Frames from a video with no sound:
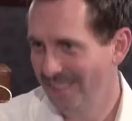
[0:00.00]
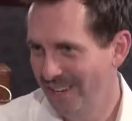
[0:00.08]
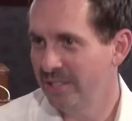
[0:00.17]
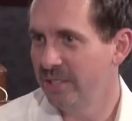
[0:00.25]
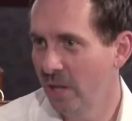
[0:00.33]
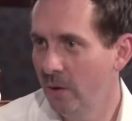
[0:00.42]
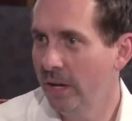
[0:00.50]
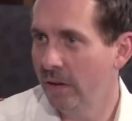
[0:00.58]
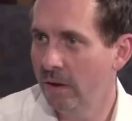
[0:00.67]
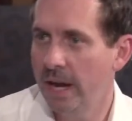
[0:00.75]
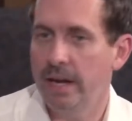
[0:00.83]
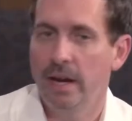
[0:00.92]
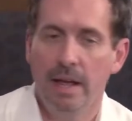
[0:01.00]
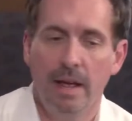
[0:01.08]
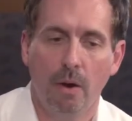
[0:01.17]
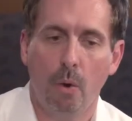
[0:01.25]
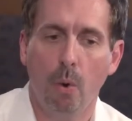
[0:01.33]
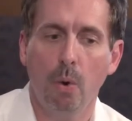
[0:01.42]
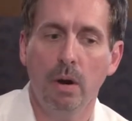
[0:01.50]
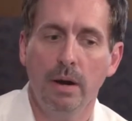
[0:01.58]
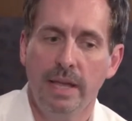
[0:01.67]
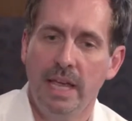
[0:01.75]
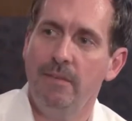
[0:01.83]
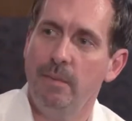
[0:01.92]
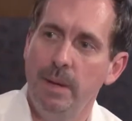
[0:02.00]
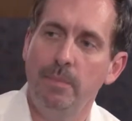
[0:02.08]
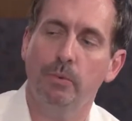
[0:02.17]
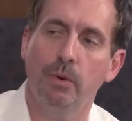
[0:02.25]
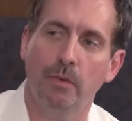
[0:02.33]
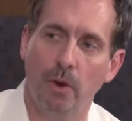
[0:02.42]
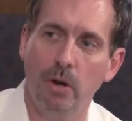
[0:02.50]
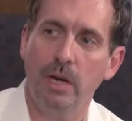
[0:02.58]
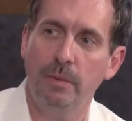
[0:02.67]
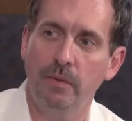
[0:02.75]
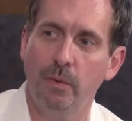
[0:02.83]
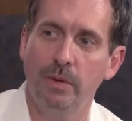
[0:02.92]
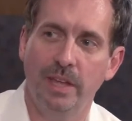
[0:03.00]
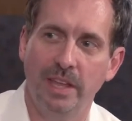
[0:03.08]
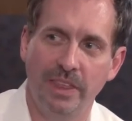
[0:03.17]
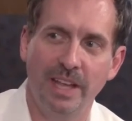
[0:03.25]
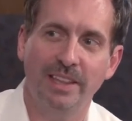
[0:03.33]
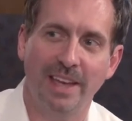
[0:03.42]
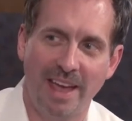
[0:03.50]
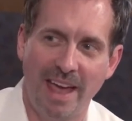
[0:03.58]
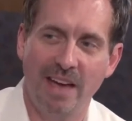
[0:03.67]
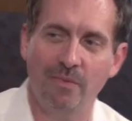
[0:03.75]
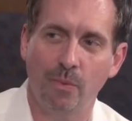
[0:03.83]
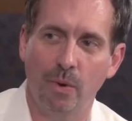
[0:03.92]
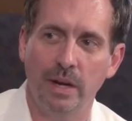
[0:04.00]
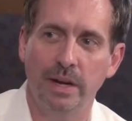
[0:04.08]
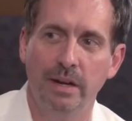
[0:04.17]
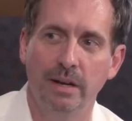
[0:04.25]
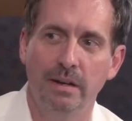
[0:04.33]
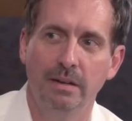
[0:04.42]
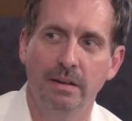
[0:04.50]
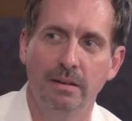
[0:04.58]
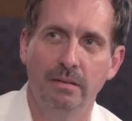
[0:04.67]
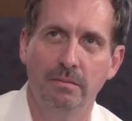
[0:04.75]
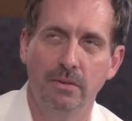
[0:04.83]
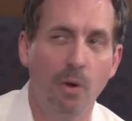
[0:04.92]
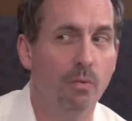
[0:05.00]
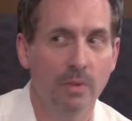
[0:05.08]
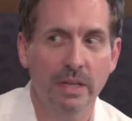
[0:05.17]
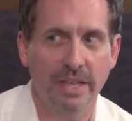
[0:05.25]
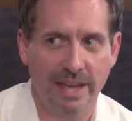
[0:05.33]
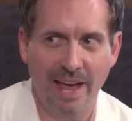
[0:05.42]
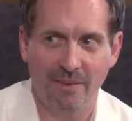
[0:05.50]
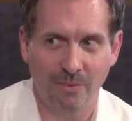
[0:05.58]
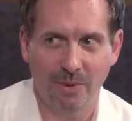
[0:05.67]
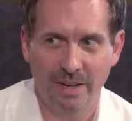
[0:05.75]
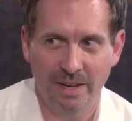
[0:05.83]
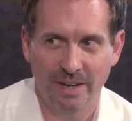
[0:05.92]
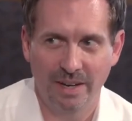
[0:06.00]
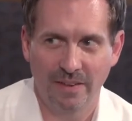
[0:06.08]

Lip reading: a slogan, right? Or even people who have heard it before and they think they have one, don't really have one.